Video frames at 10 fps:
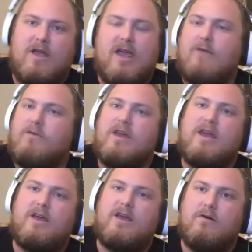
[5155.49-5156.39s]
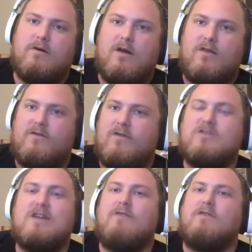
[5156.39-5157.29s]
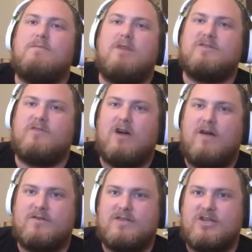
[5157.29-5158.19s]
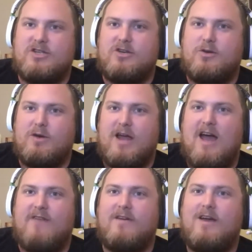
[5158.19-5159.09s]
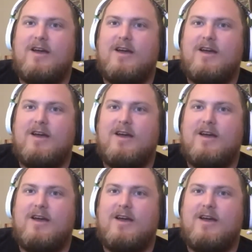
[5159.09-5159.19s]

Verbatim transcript: He can't really hear on the phone. There's not really much of a conversation you were to have.